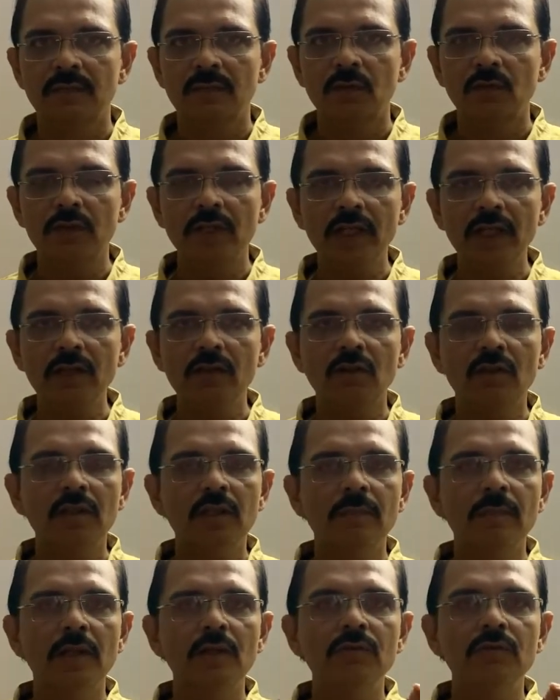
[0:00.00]
Okay, not
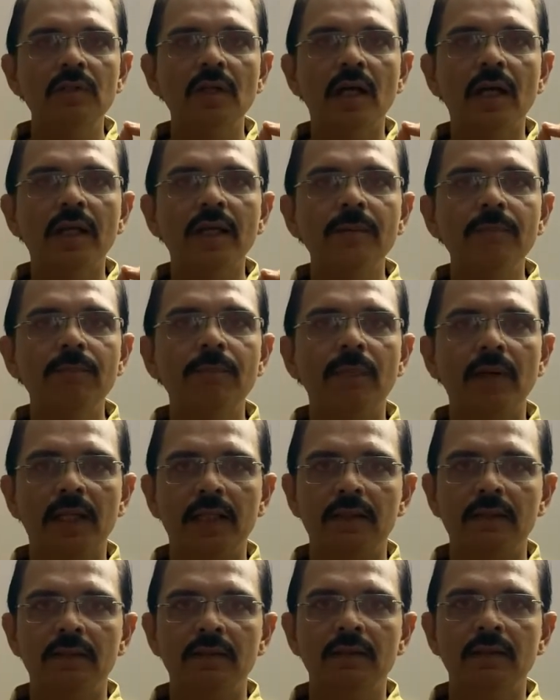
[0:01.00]
about the ape
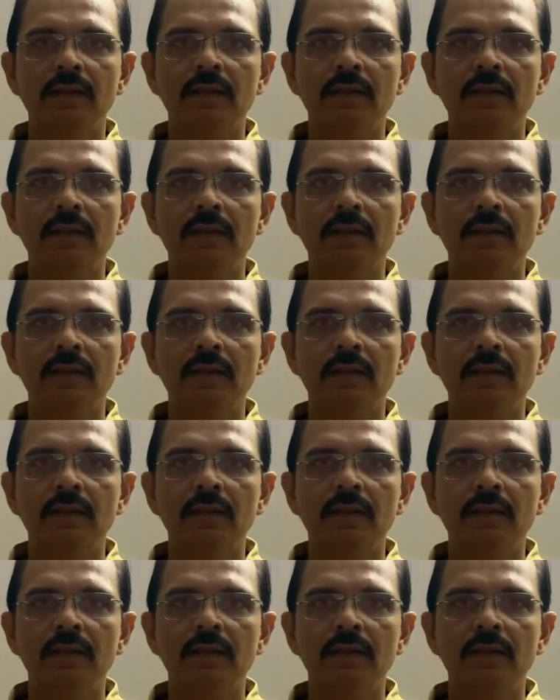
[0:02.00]
man.